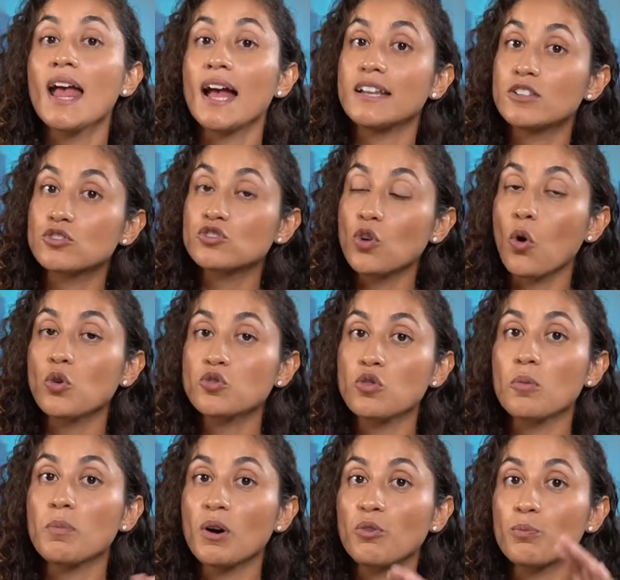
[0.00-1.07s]
And it's
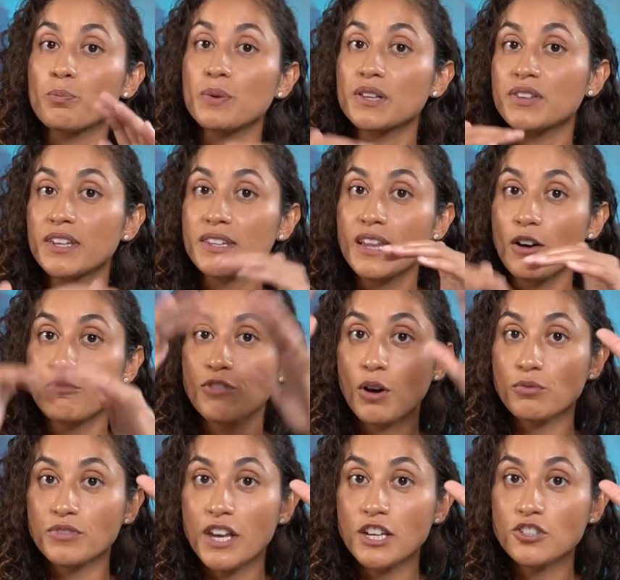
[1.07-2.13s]
also about building that
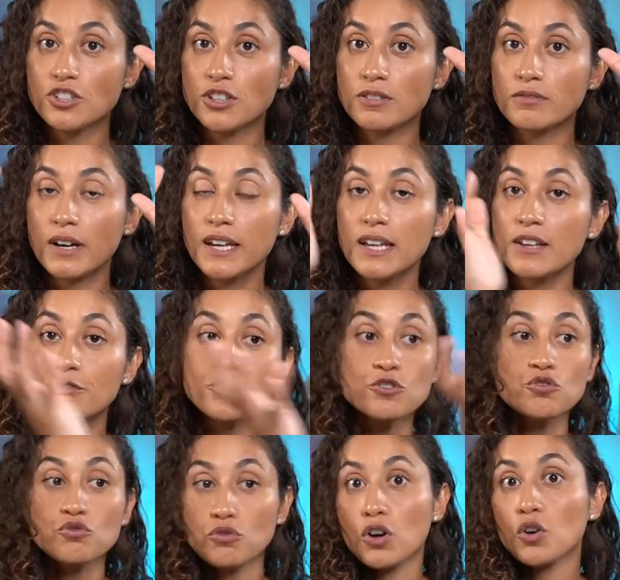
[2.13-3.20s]
foundation, right? If you
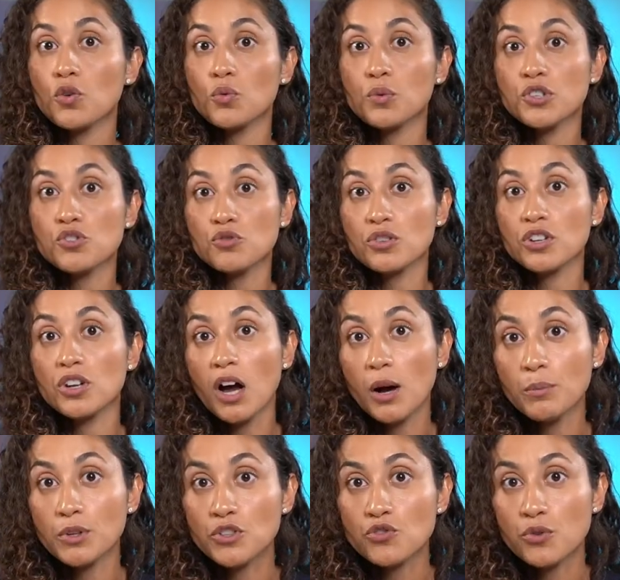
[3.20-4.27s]
struggle with
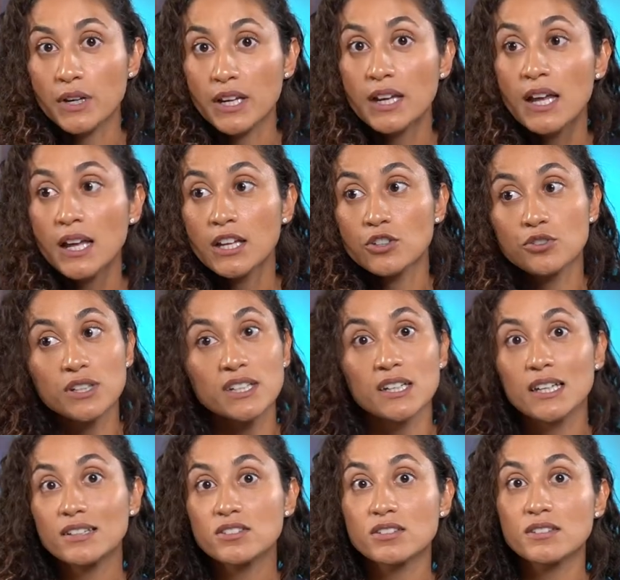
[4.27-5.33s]
trigonometry, you're
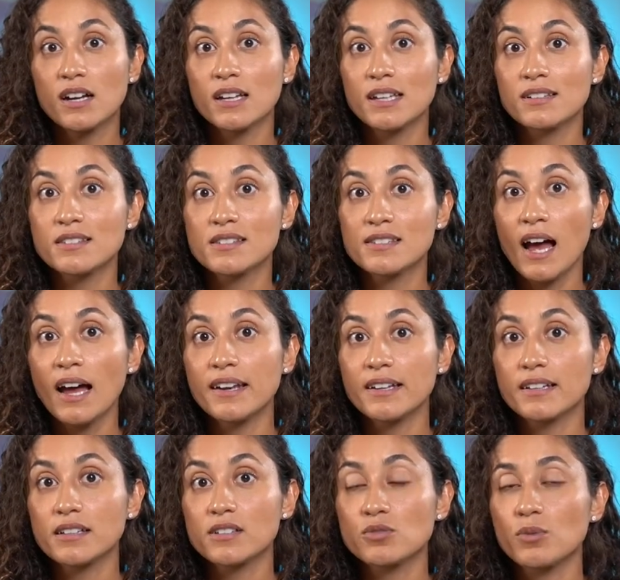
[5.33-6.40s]
gonna get stuck in
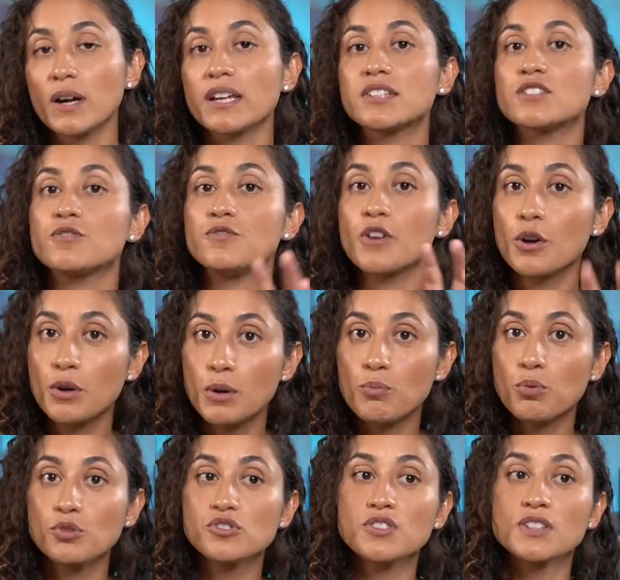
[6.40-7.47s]
statics, right? It's very
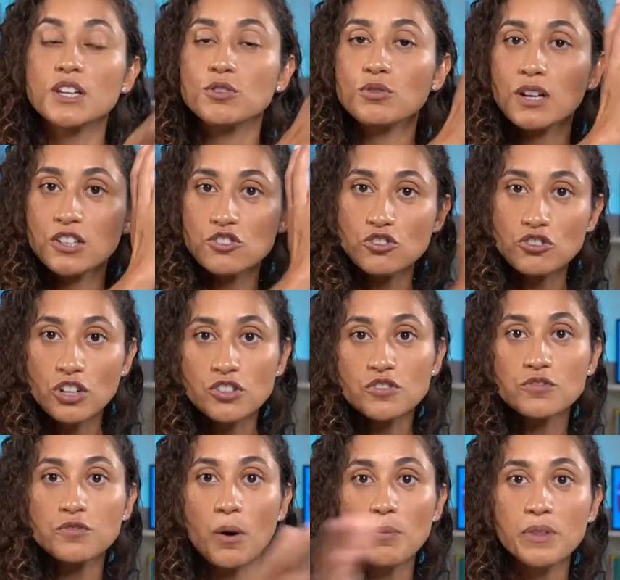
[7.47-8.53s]
important that you guys
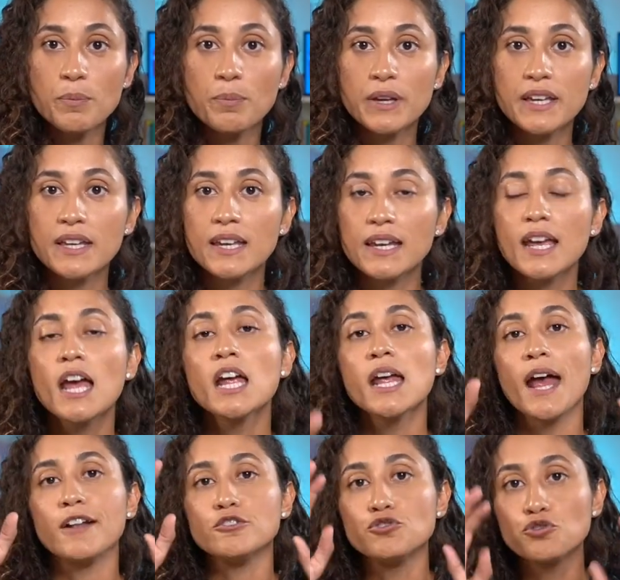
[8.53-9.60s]
start from the beginning
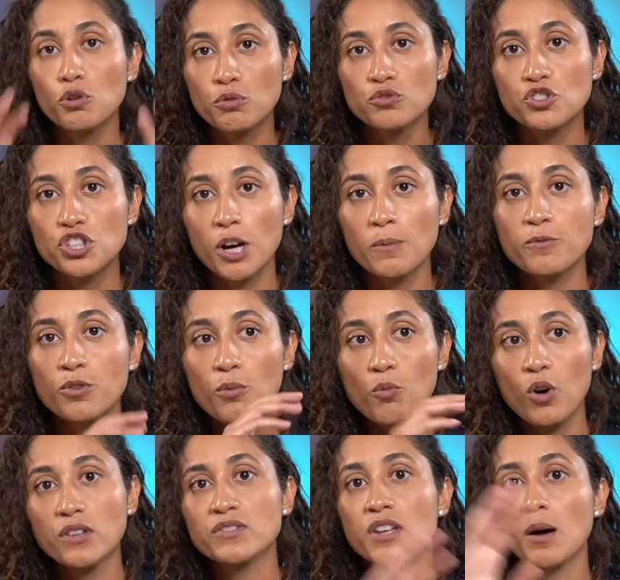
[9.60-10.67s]
and don't jump from
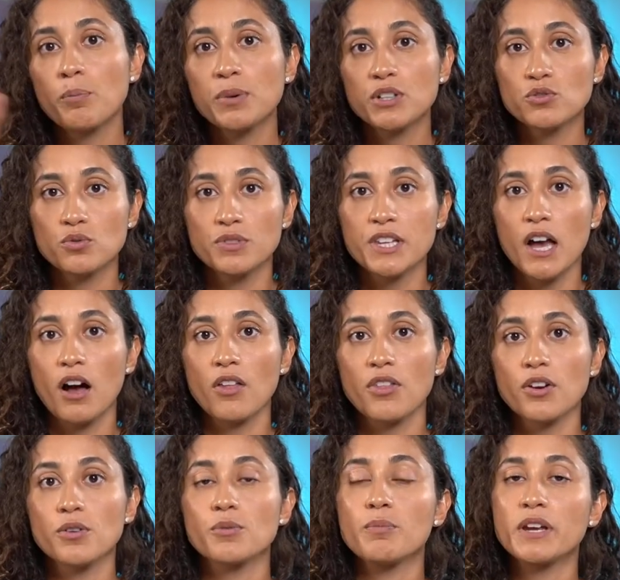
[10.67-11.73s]
one topic to the
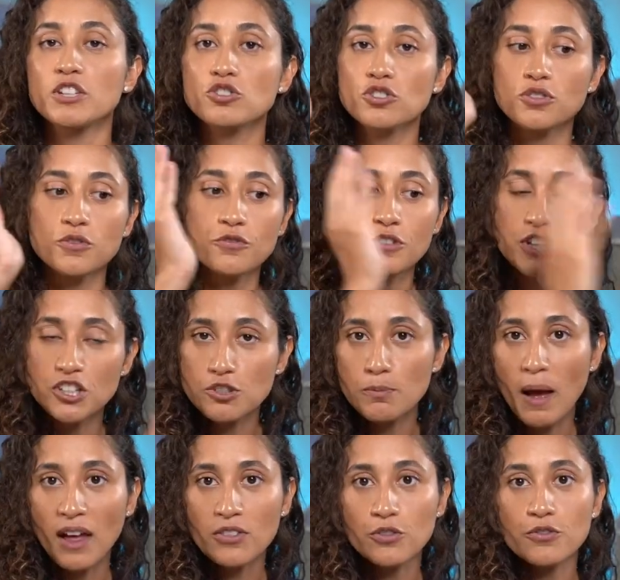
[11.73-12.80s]
other. Make sure you finish
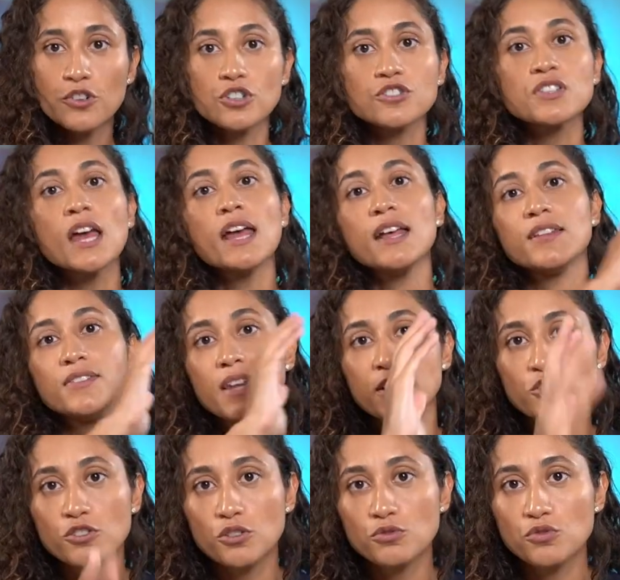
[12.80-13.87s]
math first, then
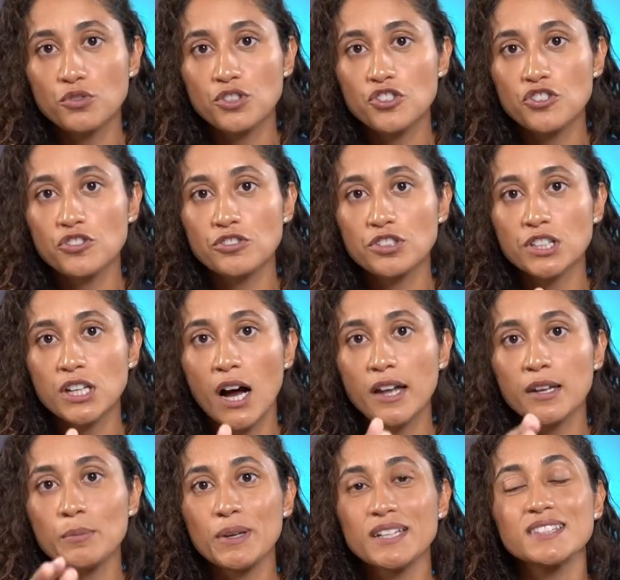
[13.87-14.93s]
you go to engineering
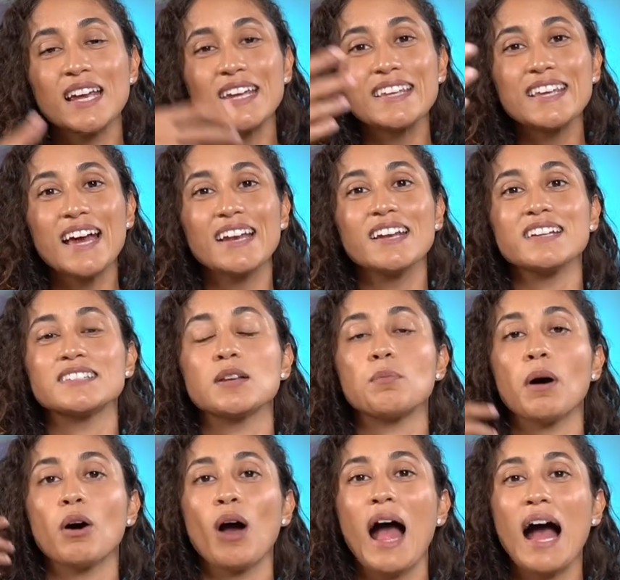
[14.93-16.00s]
economics. Again, it's
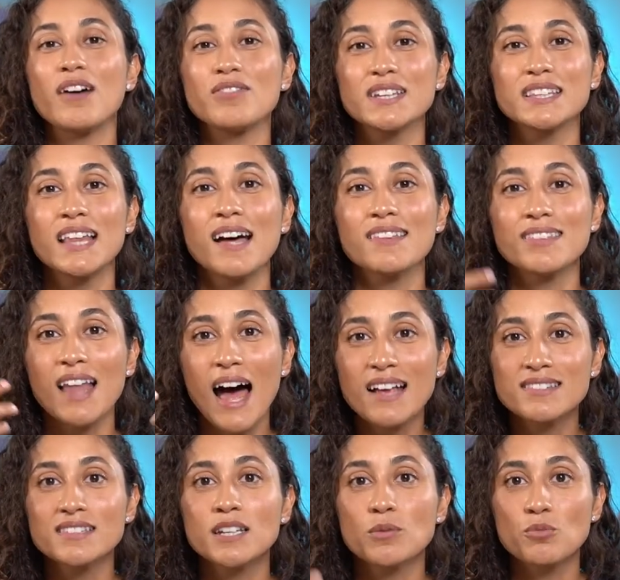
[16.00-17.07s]
about having that
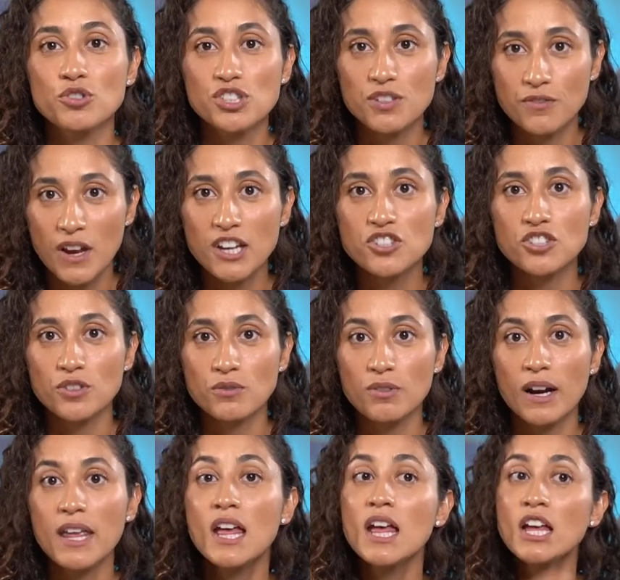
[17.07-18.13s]
lasting motivation,
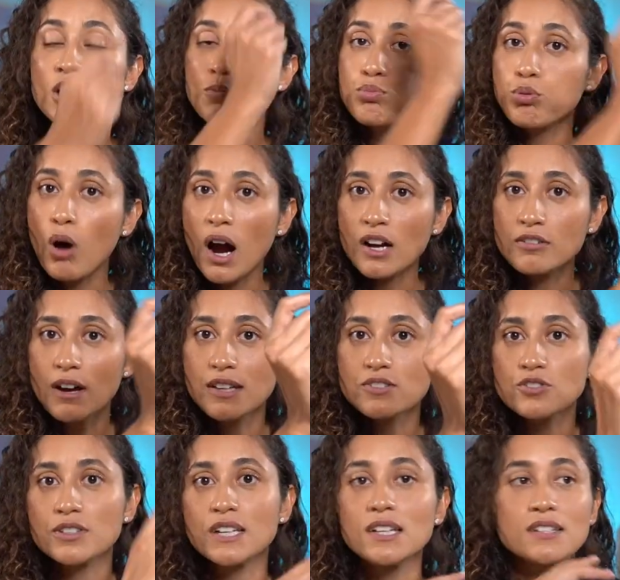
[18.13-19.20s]
right?
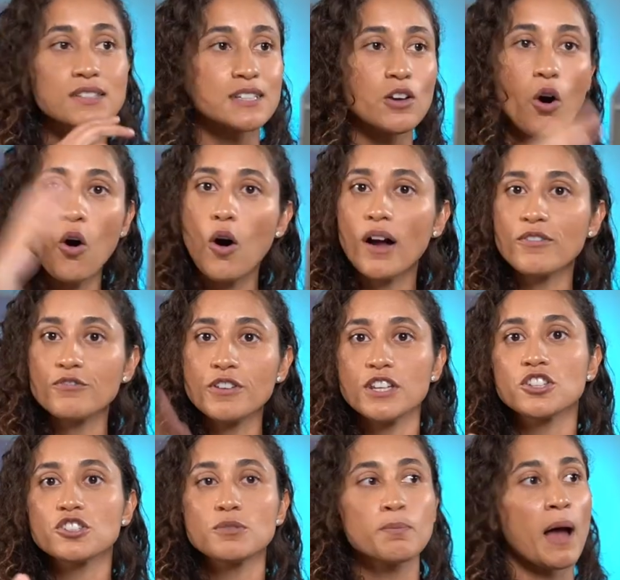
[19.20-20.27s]
Progress. You're gonna see, oh, I
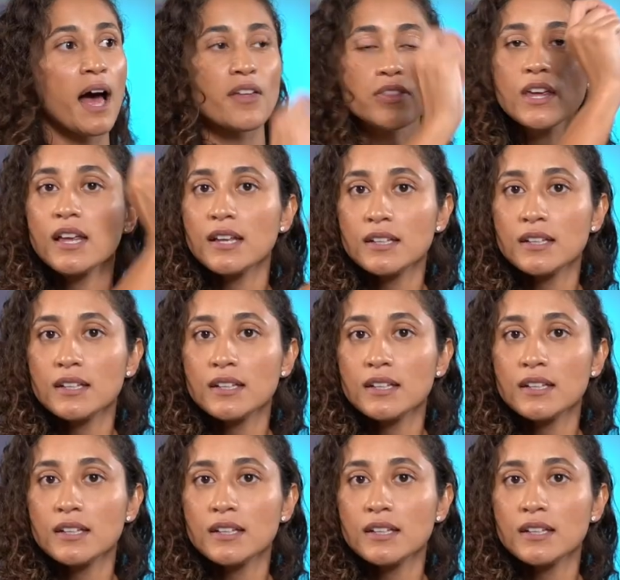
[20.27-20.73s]
finished math.